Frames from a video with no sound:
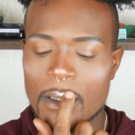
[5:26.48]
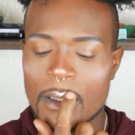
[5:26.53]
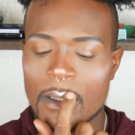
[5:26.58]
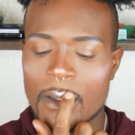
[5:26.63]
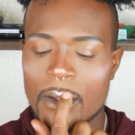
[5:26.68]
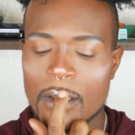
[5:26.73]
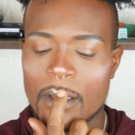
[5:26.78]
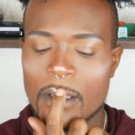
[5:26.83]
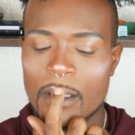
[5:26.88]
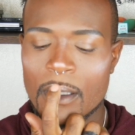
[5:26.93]

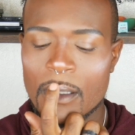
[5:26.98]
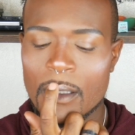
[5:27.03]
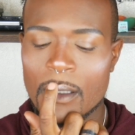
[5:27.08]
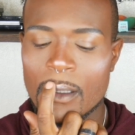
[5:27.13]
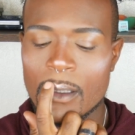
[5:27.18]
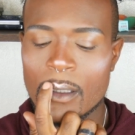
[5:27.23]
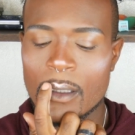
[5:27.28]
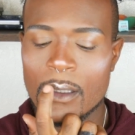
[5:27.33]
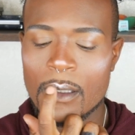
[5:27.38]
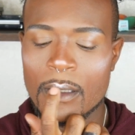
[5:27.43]

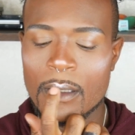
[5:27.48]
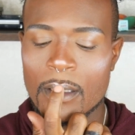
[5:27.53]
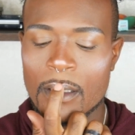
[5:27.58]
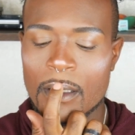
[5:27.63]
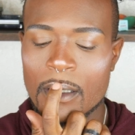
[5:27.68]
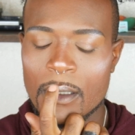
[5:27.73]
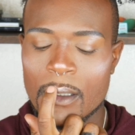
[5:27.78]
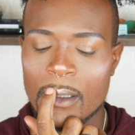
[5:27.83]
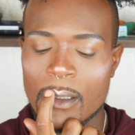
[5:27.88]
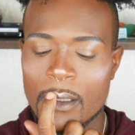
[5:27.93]

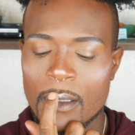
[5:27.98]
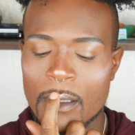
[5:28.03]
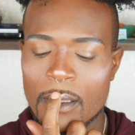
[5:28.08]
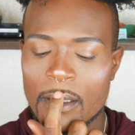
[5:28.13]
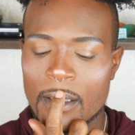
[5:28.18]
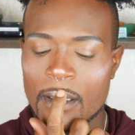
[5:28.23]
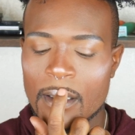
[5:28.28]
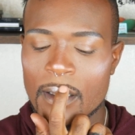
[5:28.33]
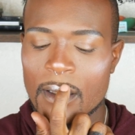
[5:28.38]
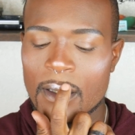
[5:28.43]
Ooh!
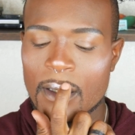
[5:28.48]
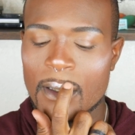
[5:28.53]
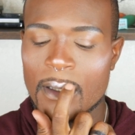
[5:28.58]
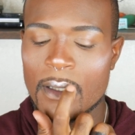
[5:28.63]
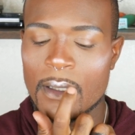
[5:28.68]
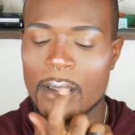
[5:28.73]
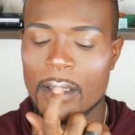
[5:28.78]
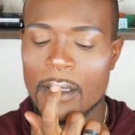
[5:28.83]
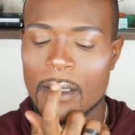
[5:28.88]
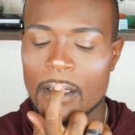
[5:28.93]

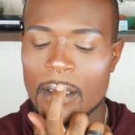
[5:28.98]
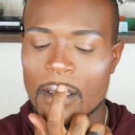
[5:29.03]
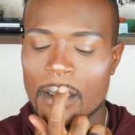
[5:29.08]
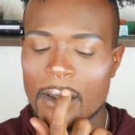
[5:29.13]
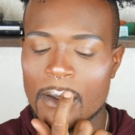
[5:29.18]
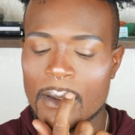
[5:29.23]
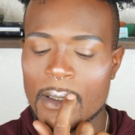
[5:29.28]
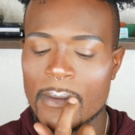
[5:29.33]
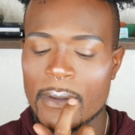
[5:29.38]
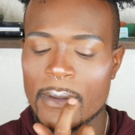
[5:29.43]

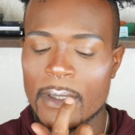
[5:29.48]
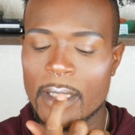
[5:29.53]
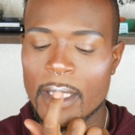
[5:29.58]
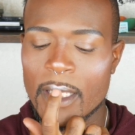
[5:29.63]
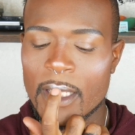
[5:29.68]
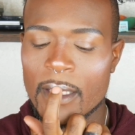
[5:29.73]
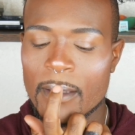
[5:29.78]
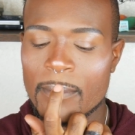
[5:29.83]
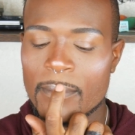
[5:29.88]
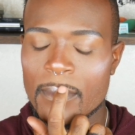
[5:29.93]
Oh, I went
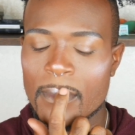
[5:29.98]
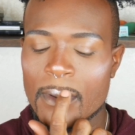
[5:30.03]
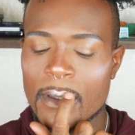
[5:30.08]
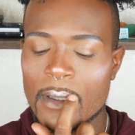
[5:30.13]
ham.